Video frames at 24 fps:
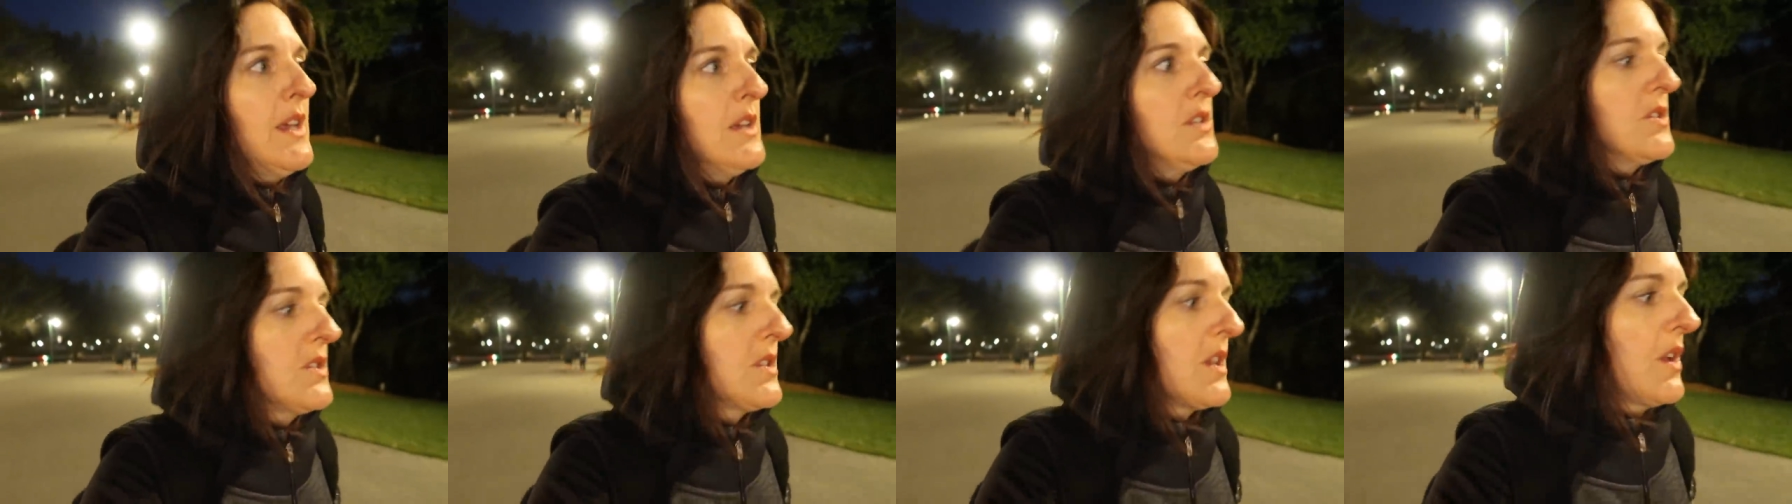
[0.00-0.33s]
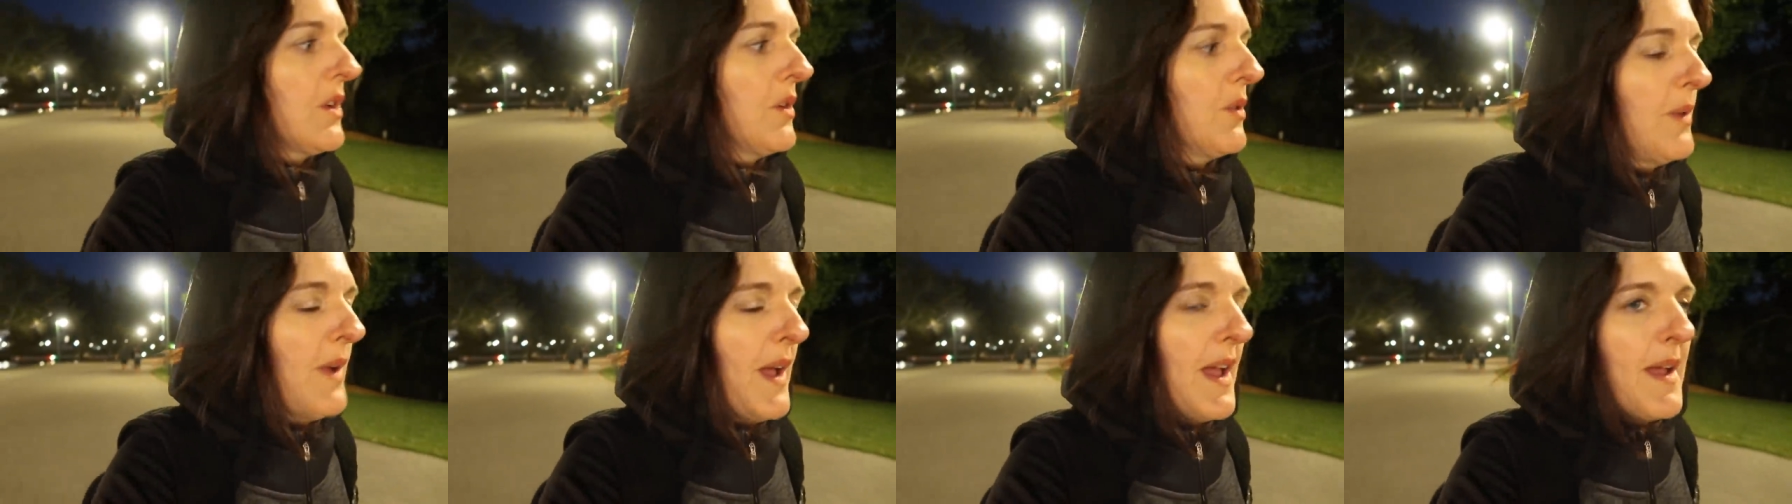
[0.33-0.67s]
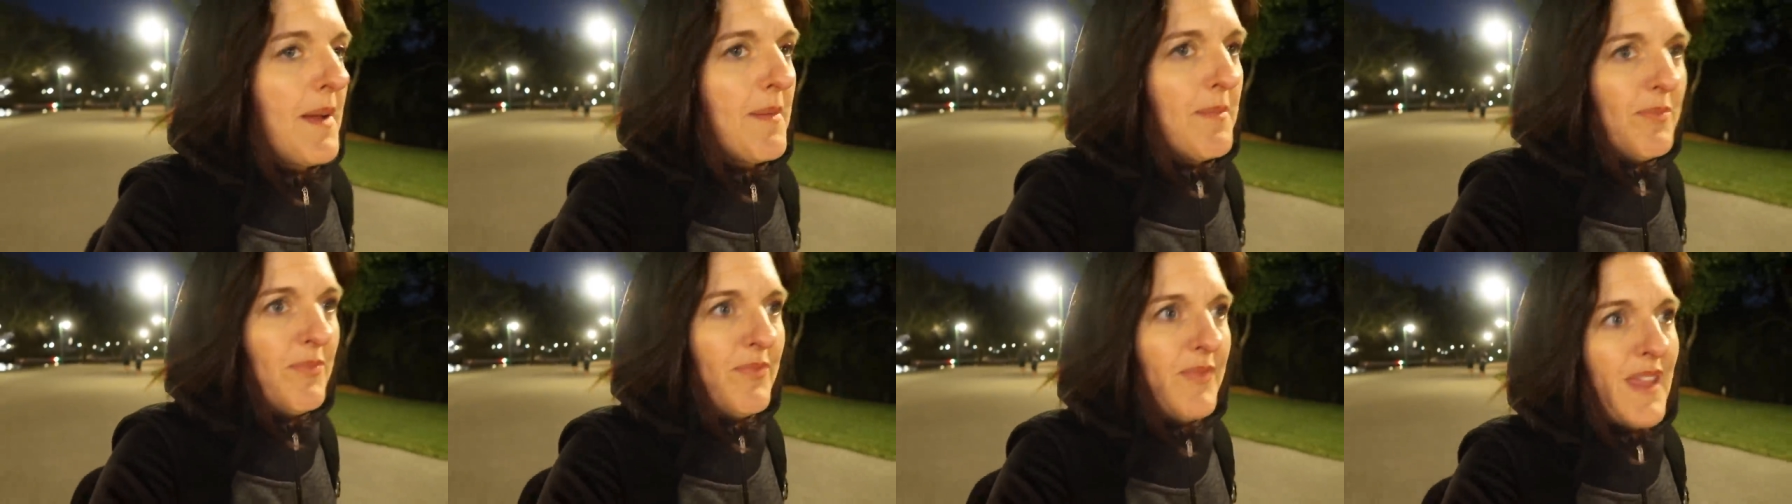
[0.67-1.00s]
So
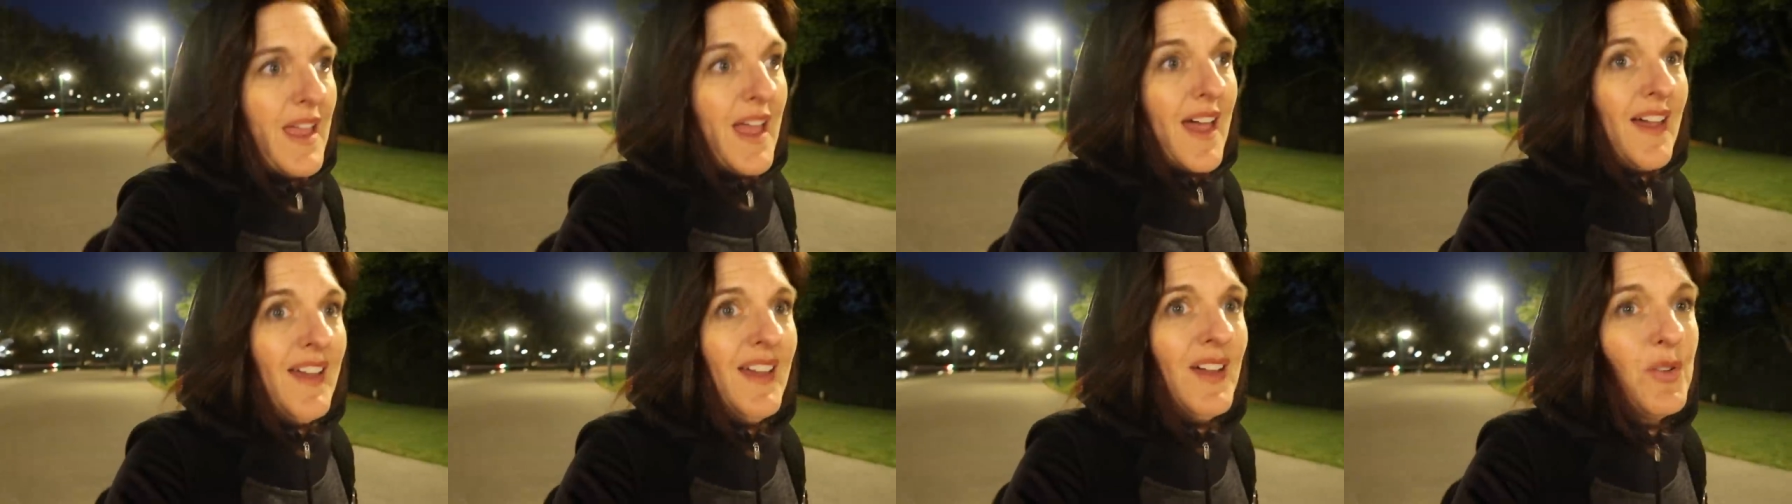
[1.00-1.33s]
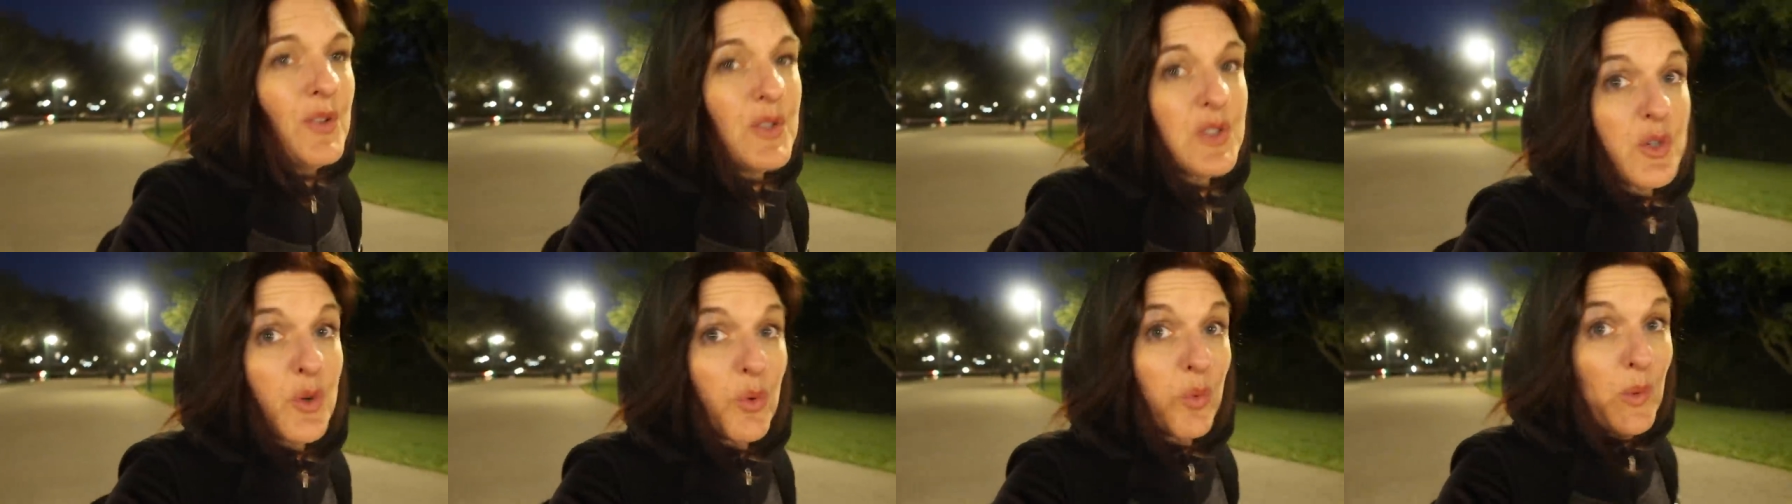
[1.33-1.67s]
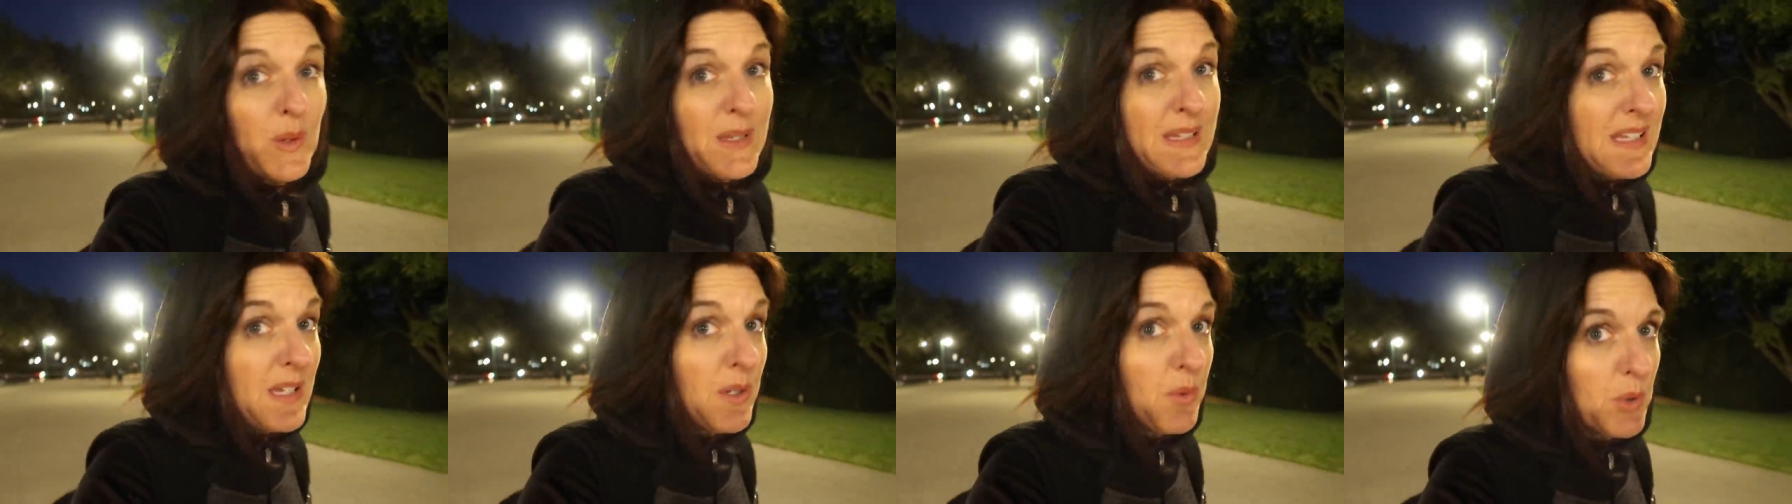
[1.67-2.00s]
yeah, it was a
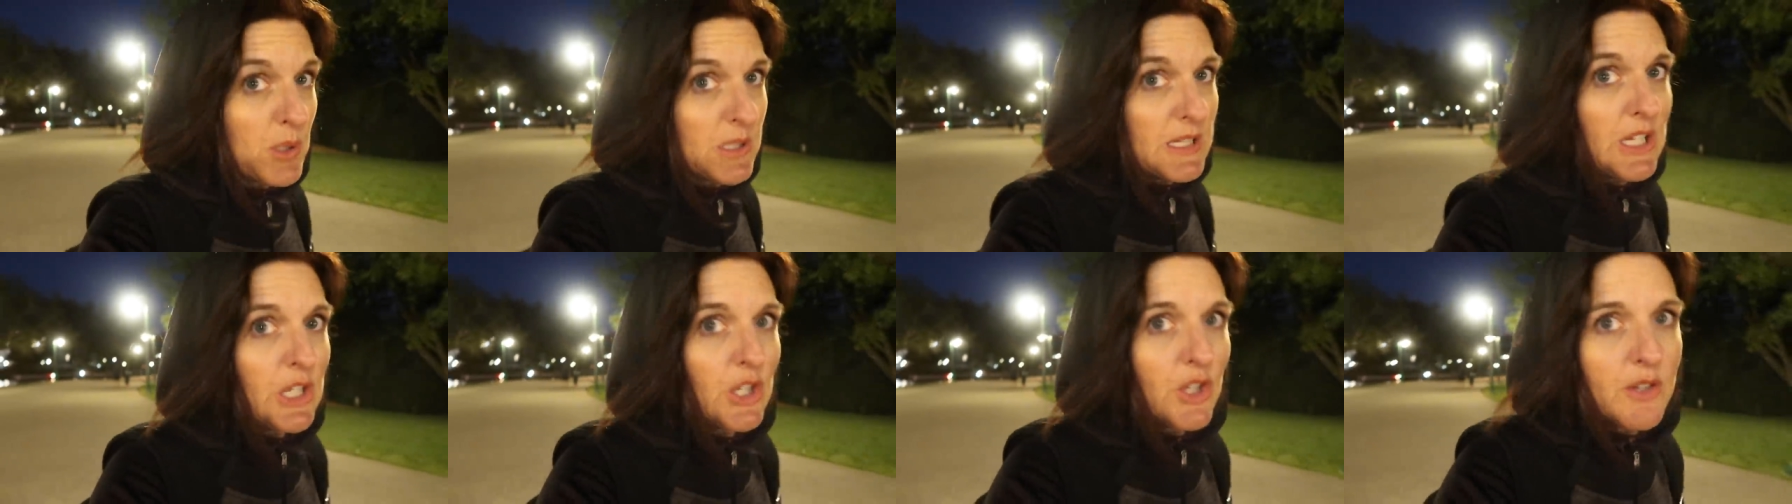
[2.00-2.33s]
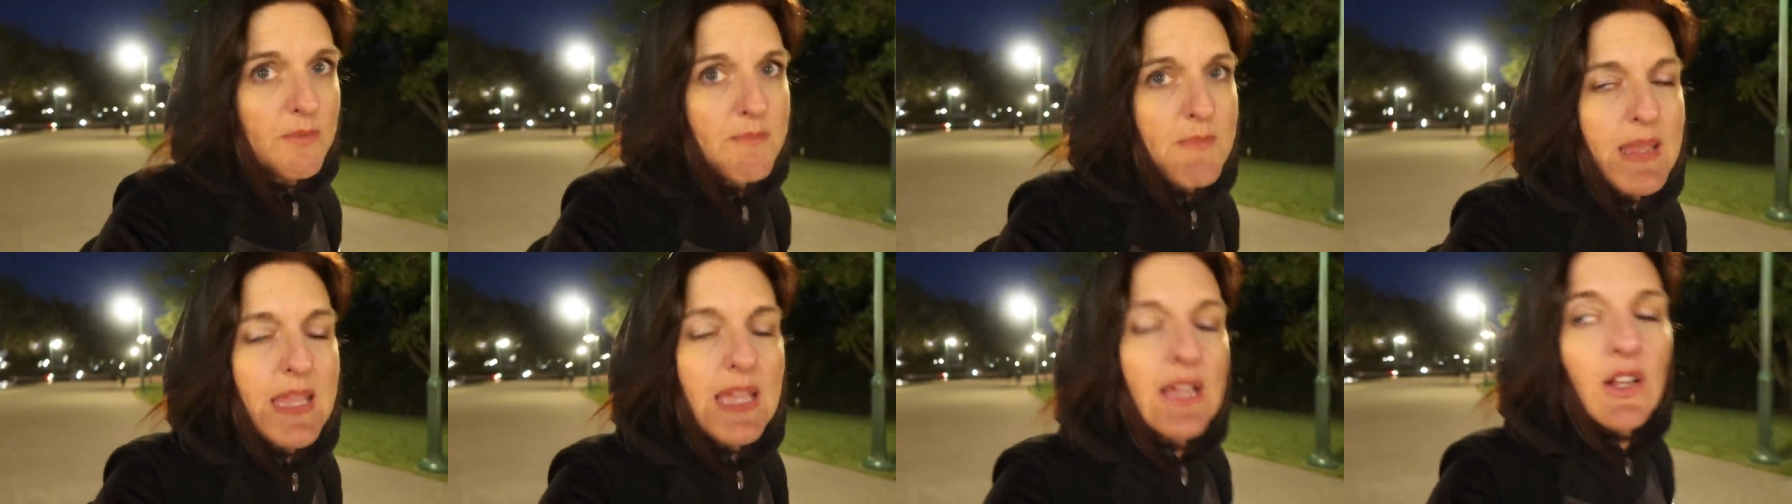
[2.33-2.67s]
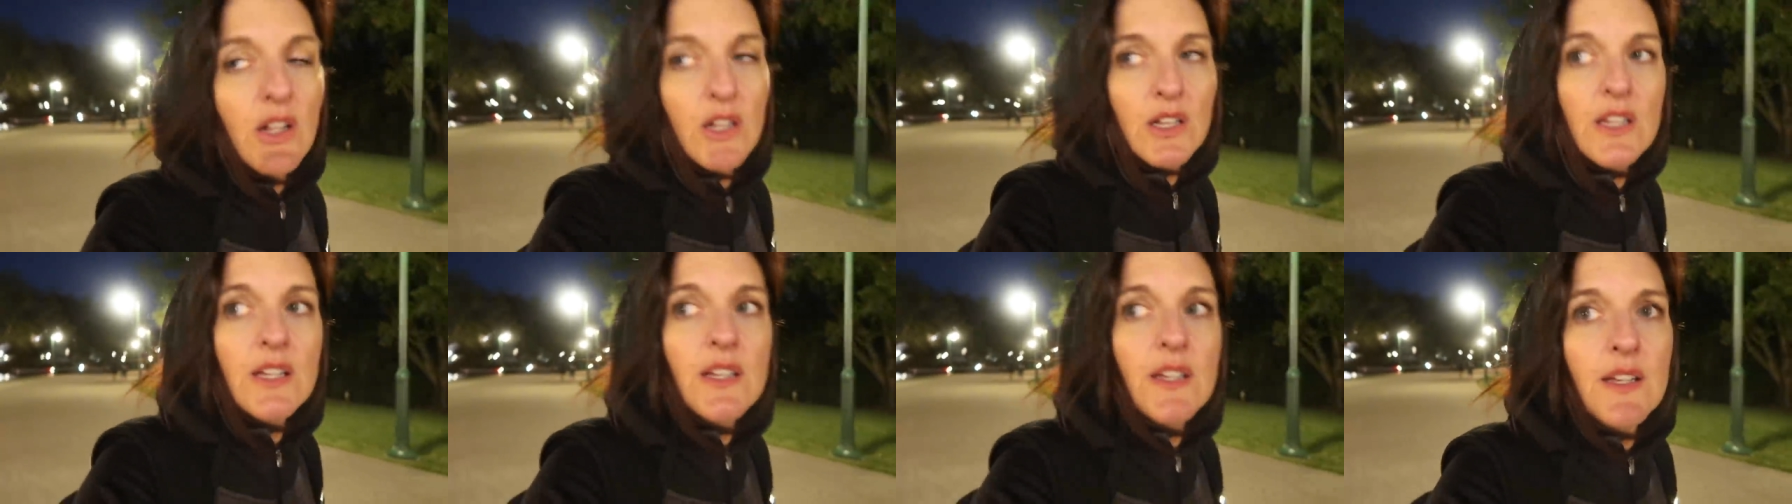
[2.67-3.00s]
really, really good
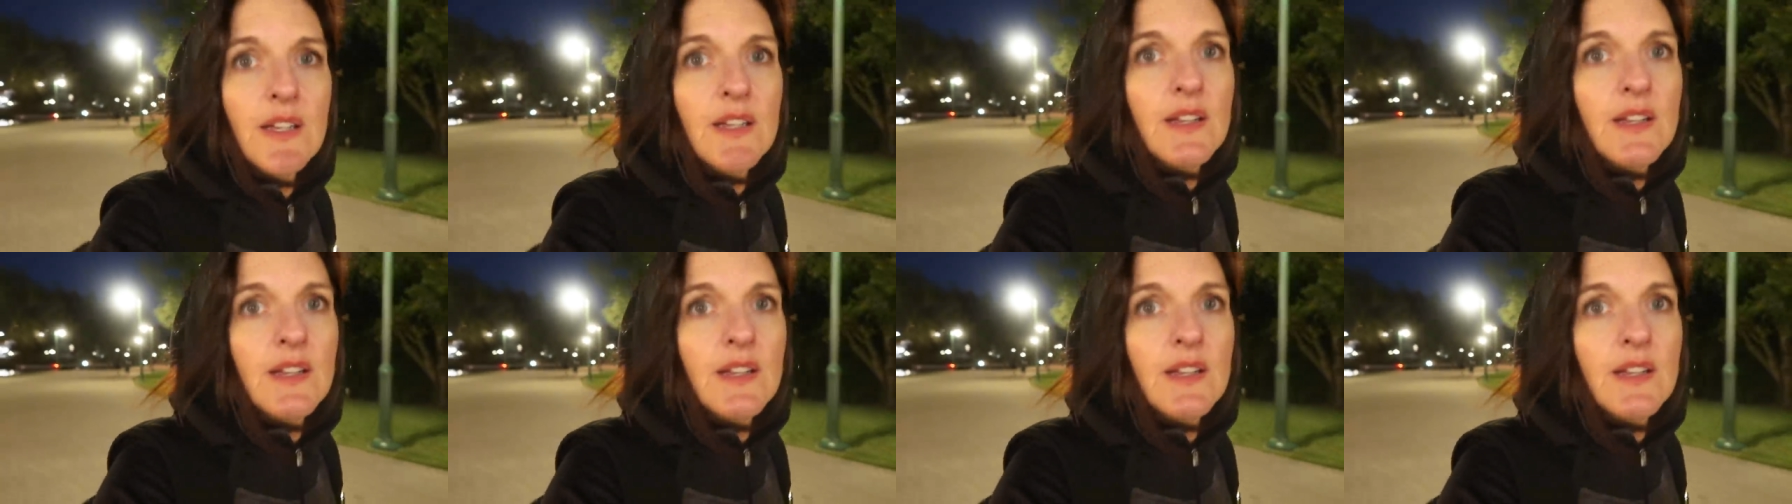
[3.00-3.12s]
meal.